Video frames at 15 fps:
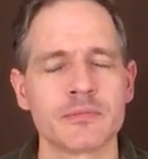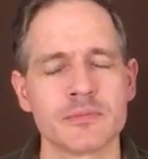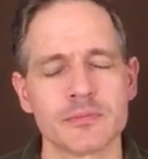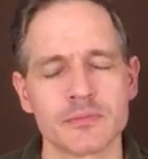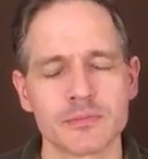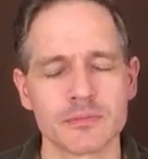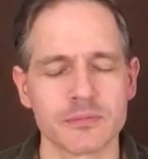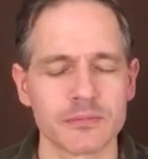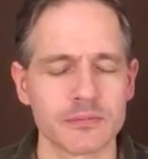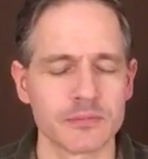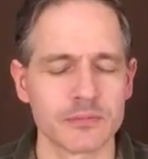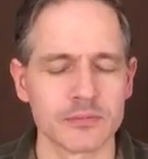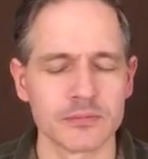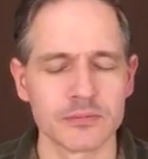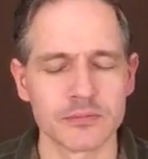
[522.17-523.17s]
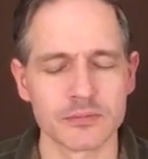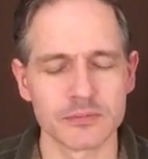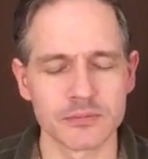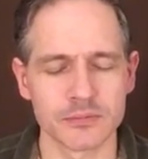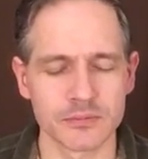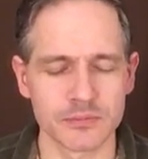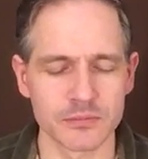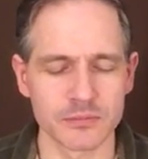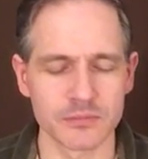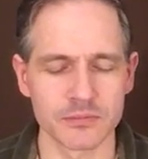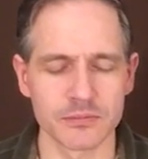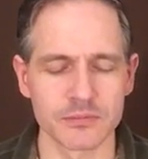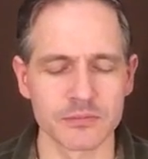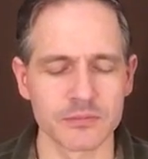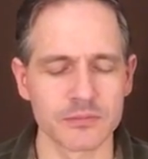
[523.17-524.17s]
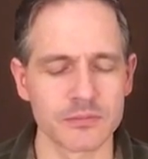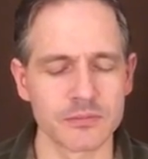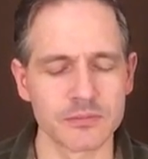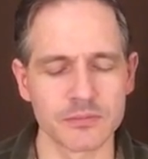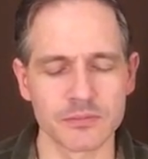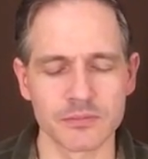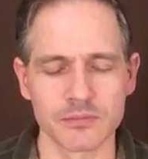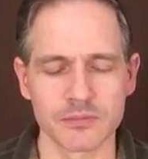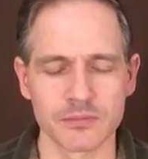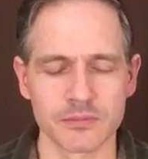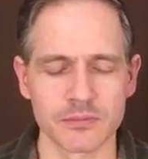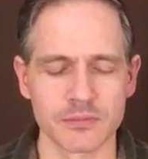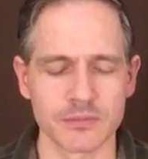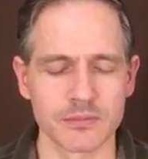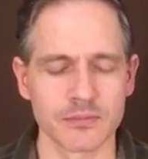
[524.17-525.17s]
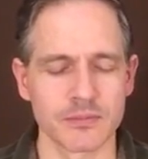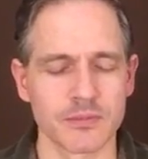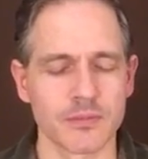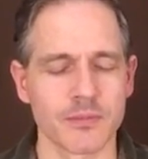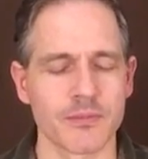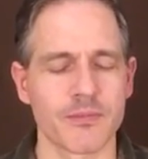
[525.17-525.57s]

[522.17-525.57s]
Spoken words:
(no one is talking)